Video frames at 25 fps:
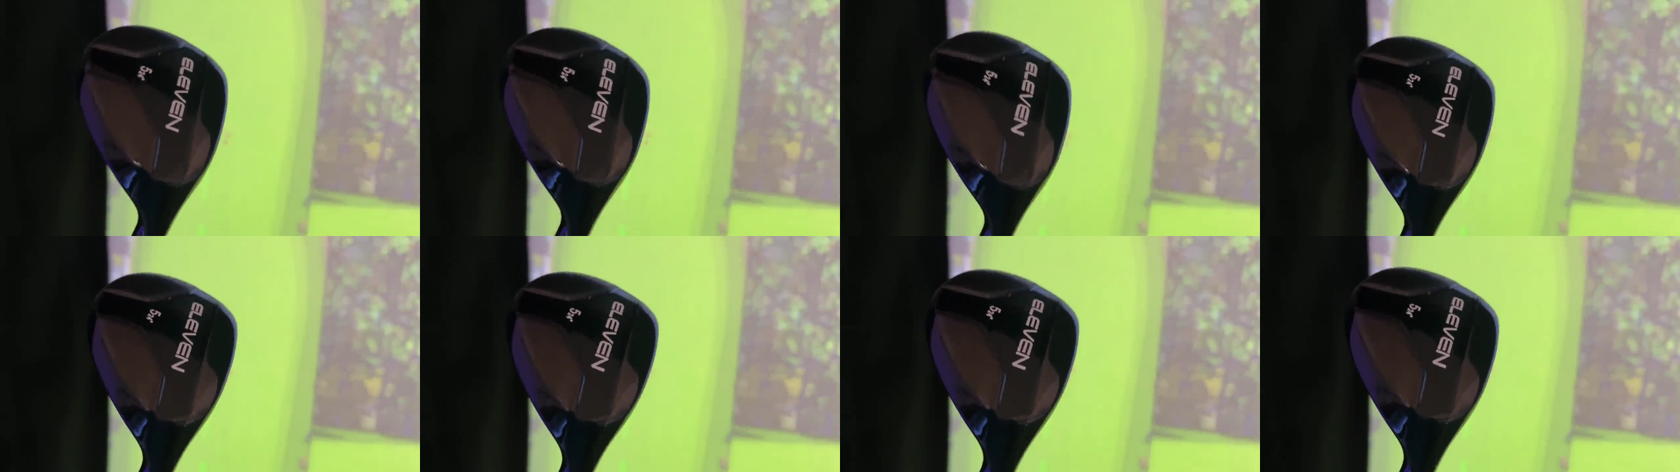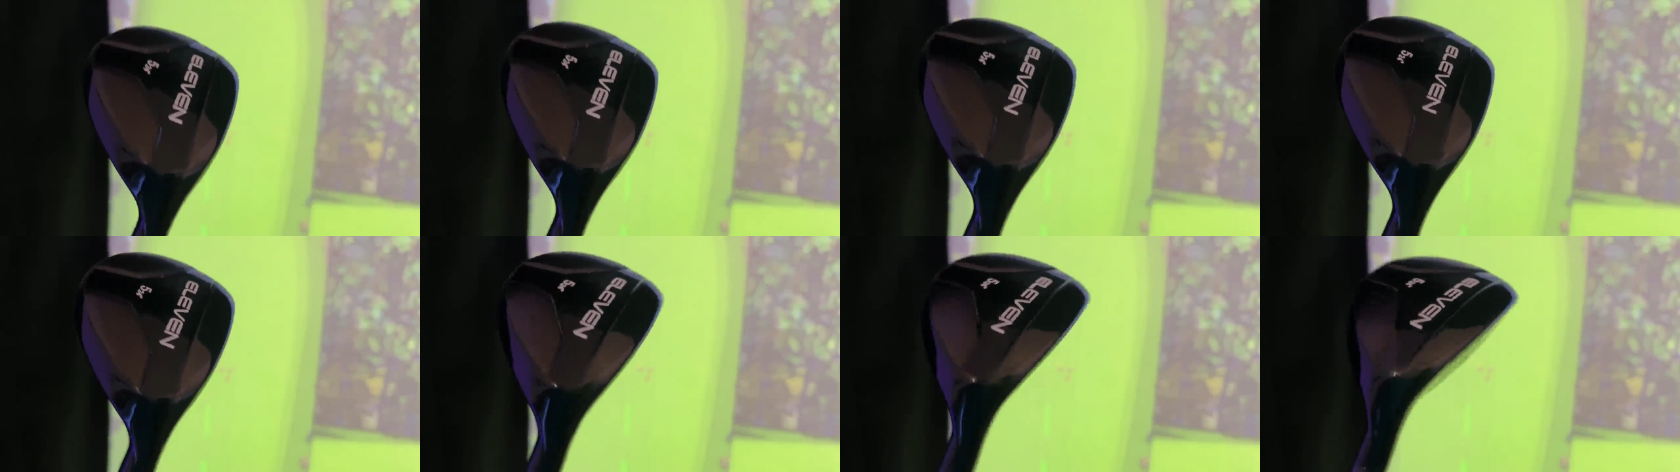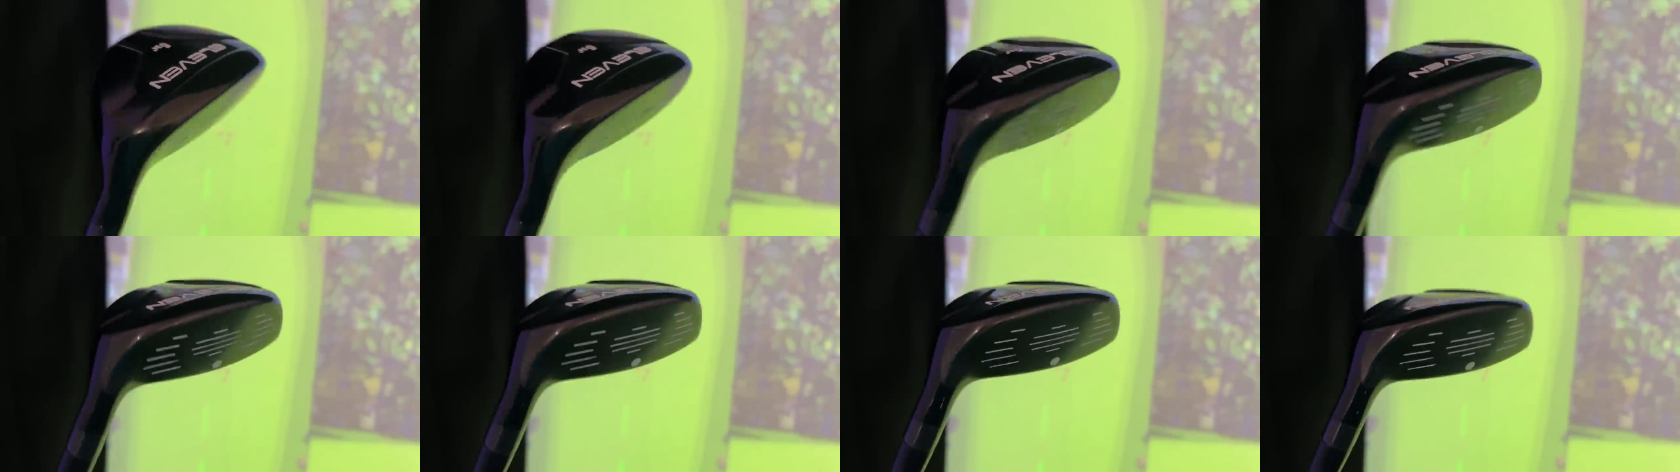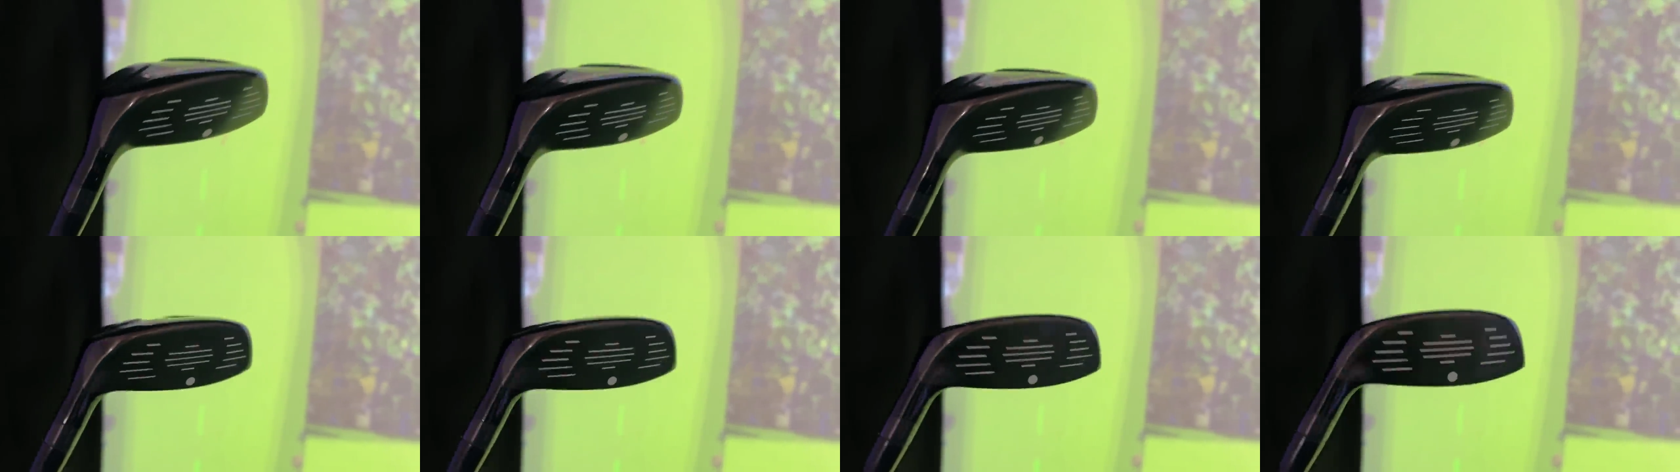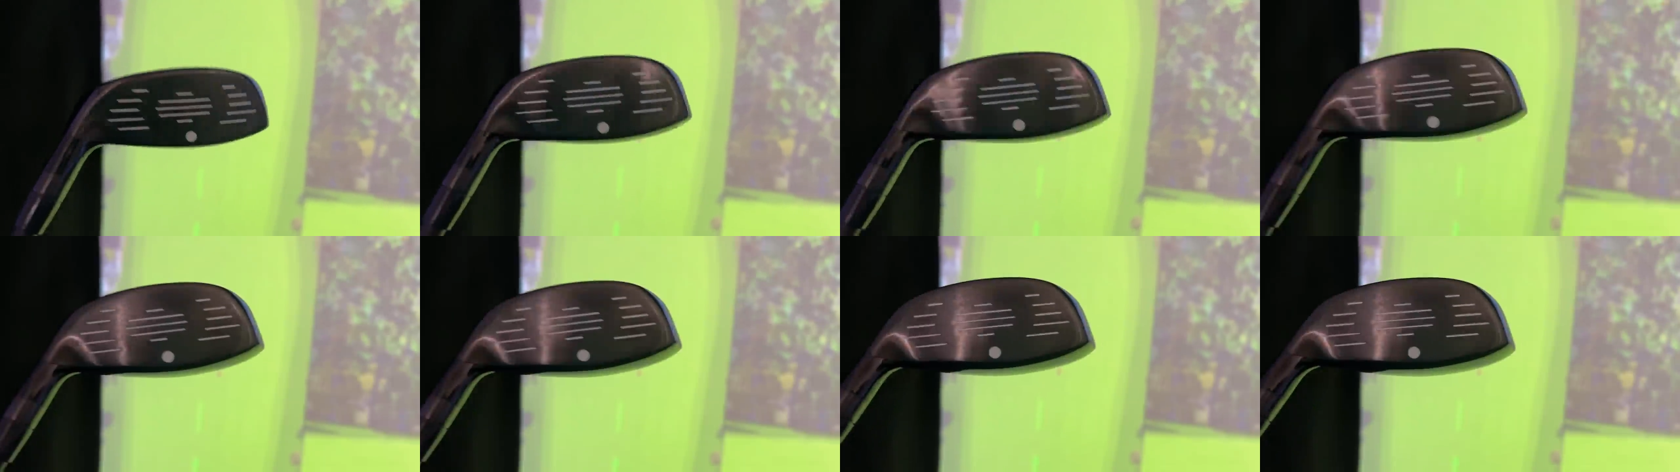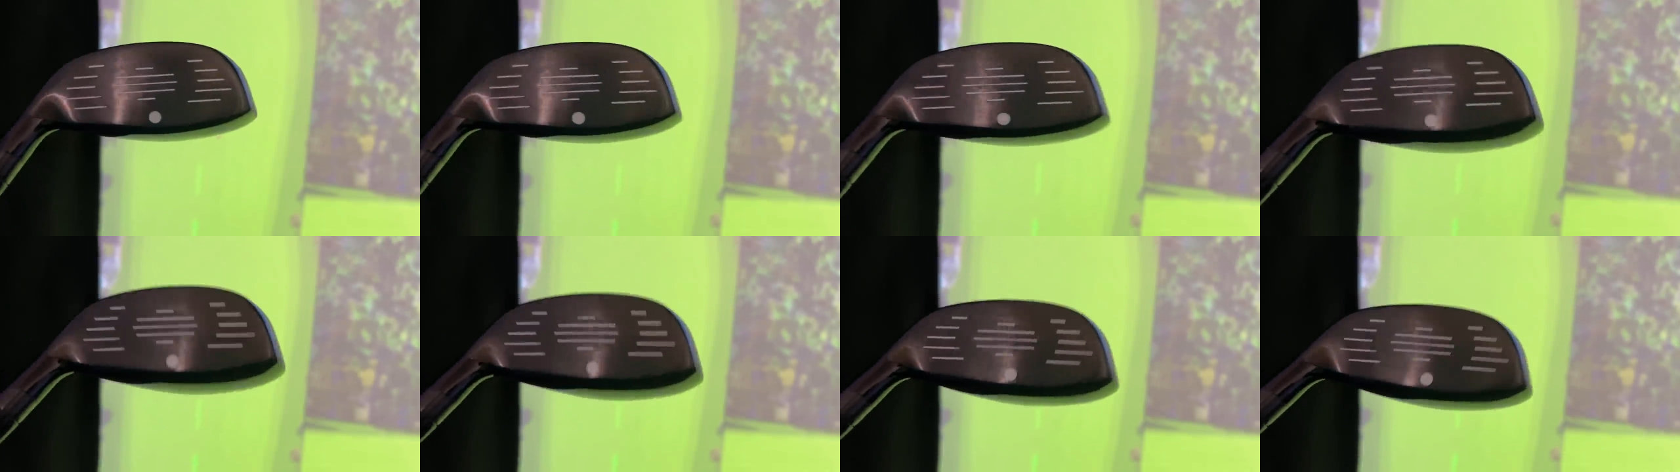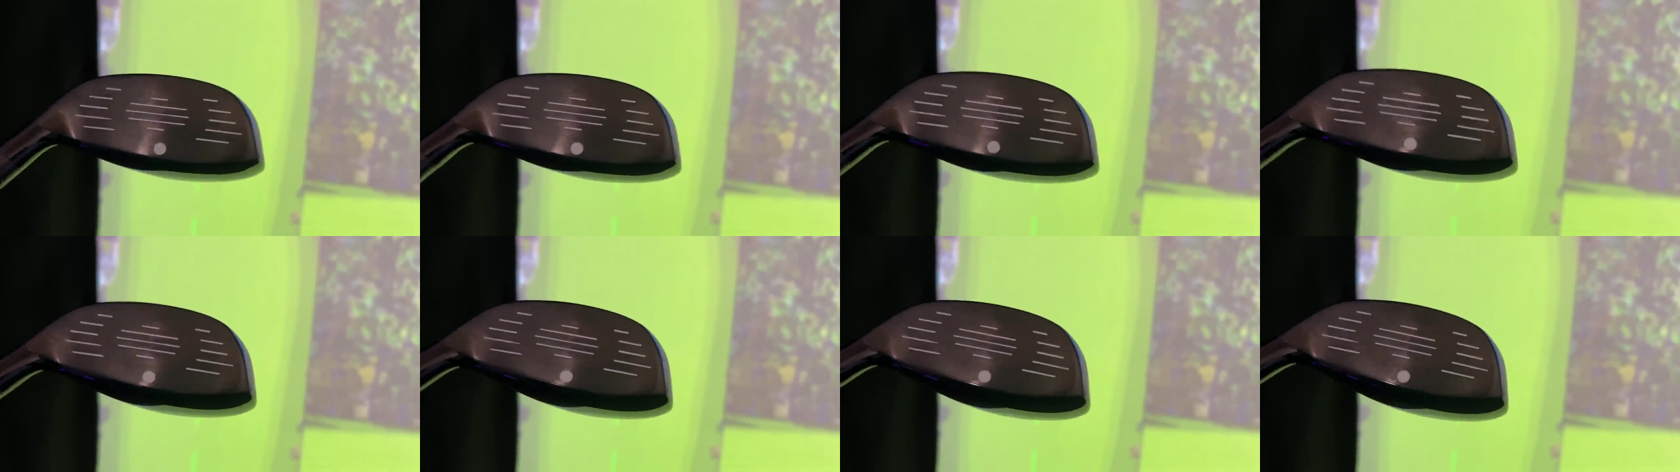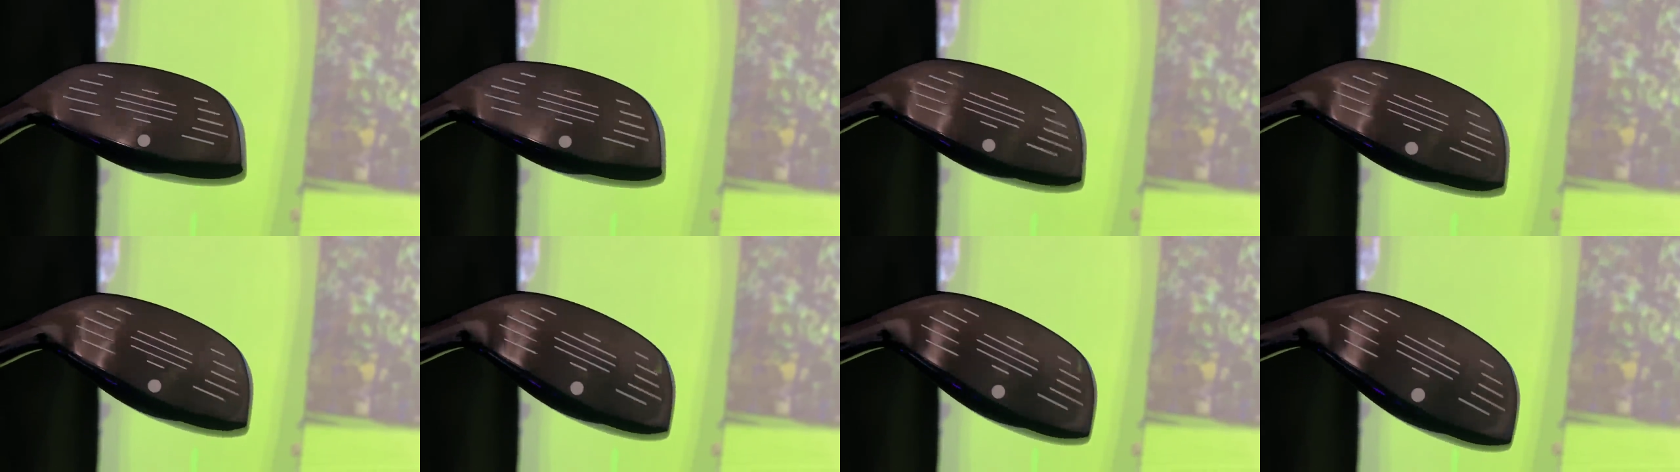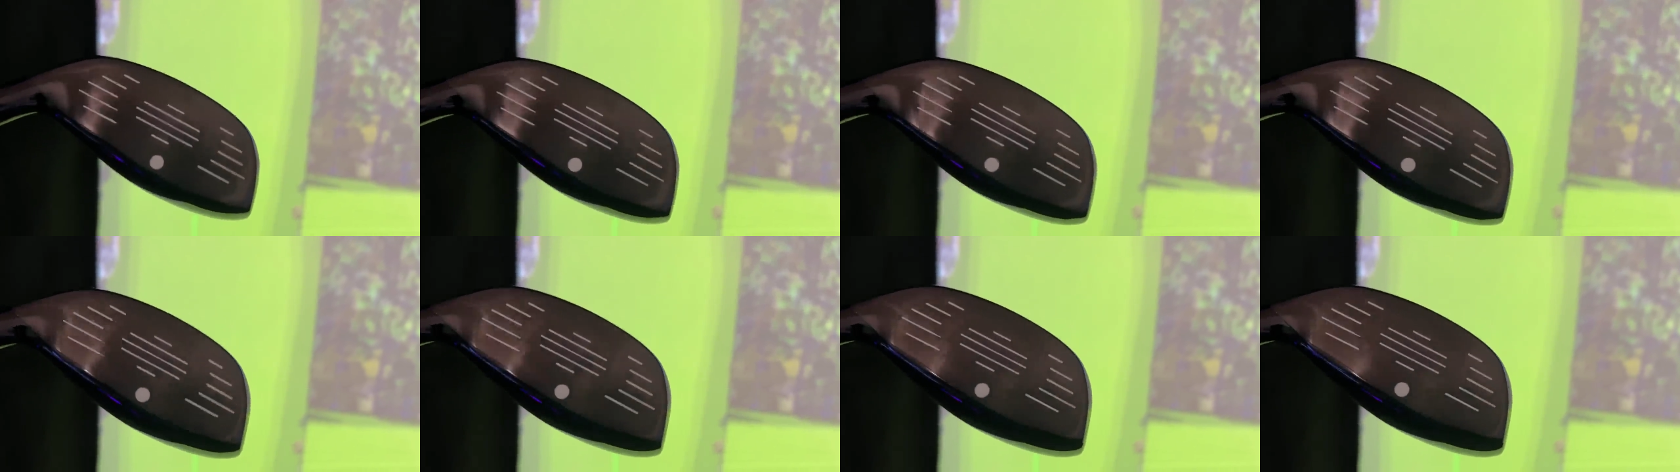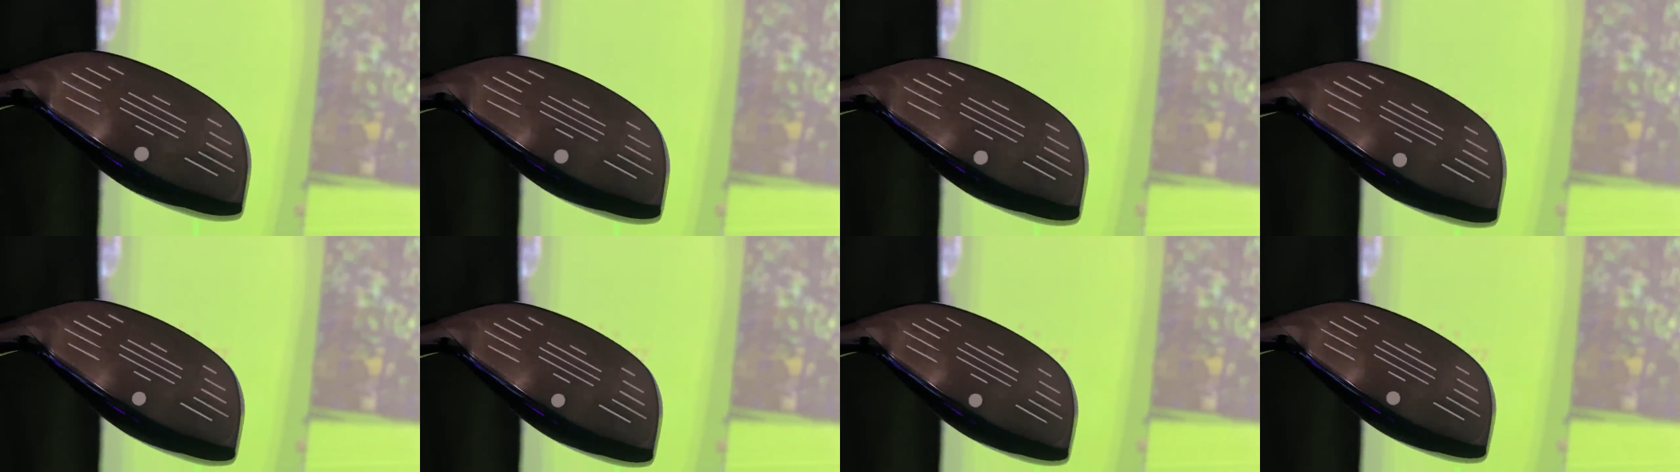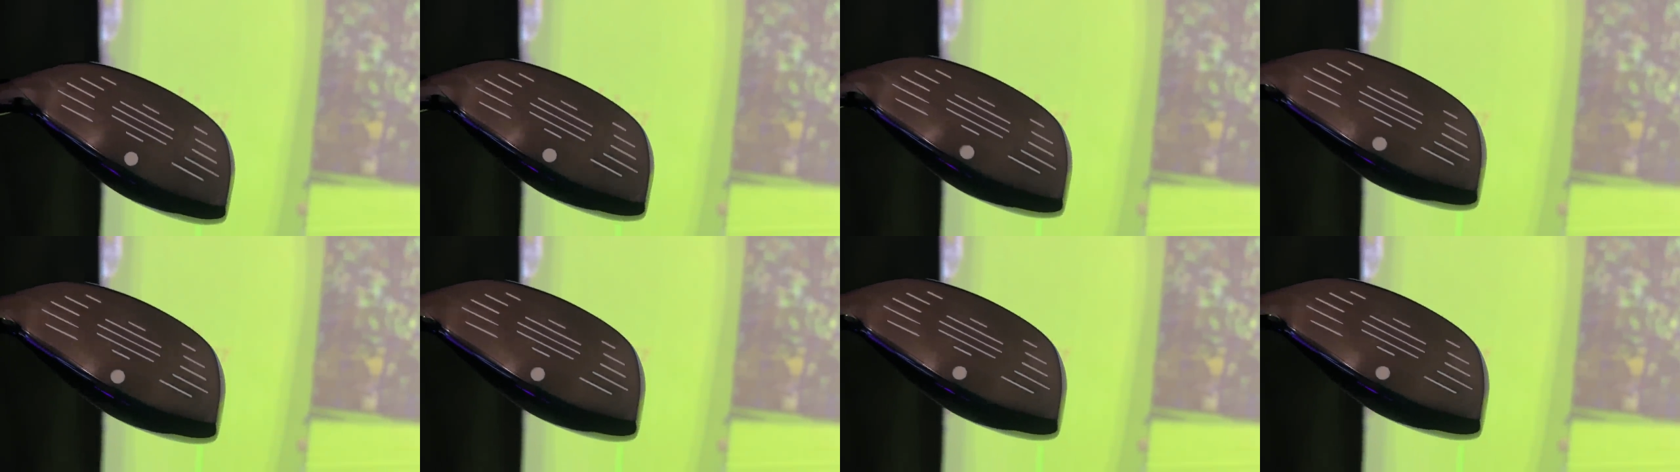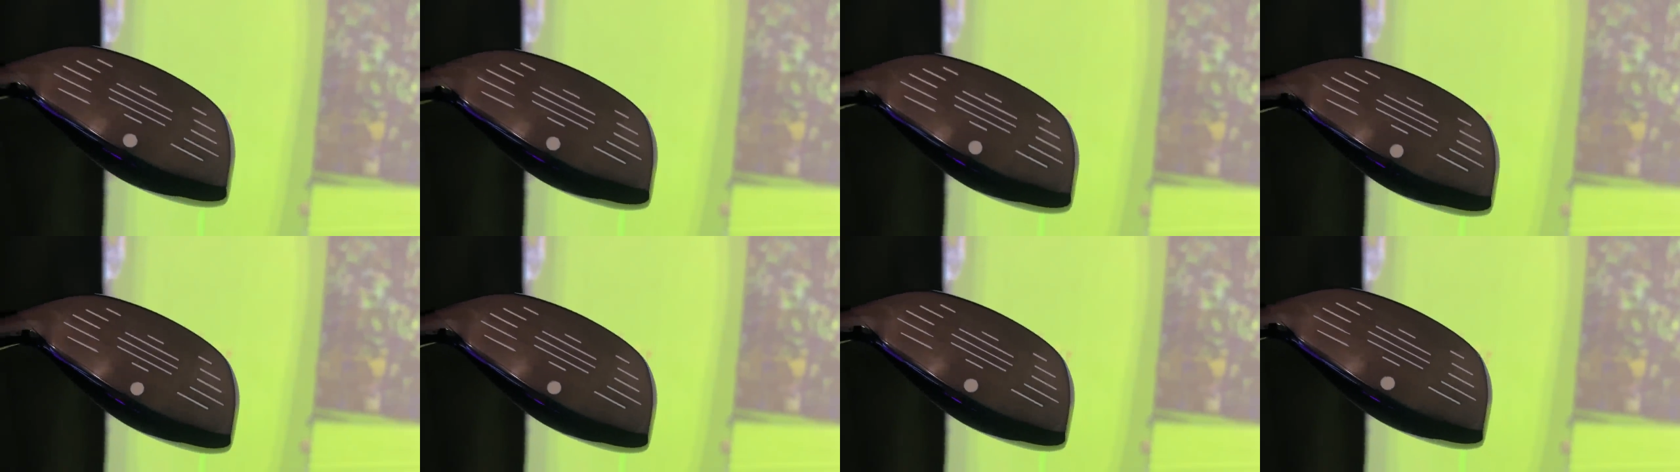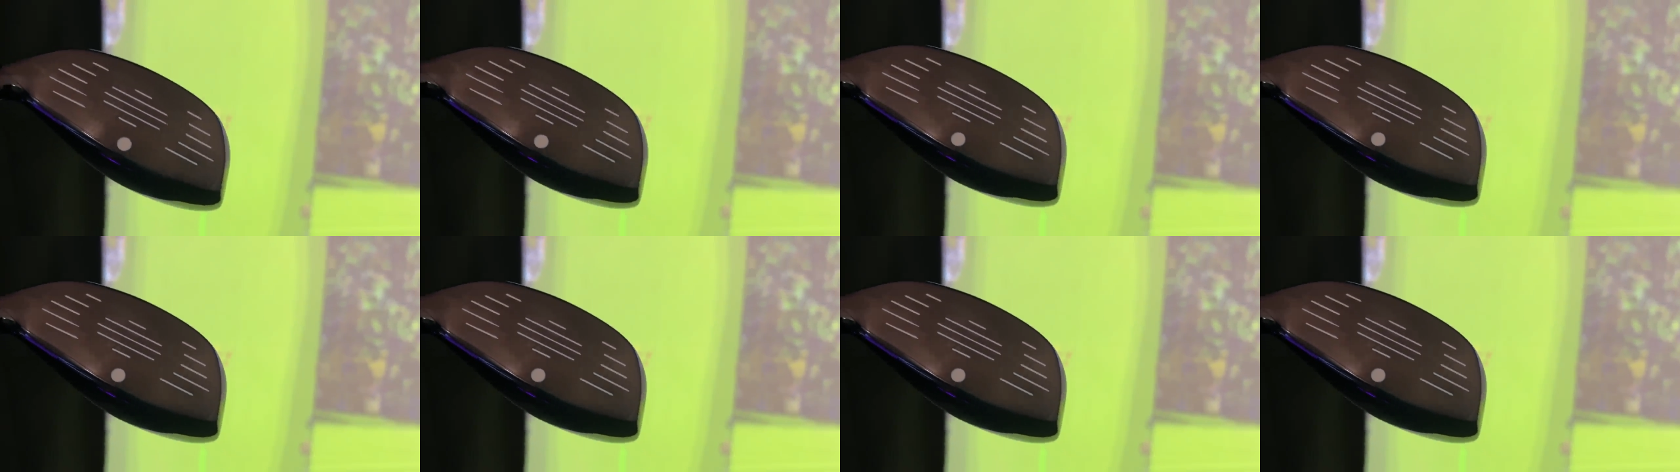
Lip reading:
[unreadable: no face in view]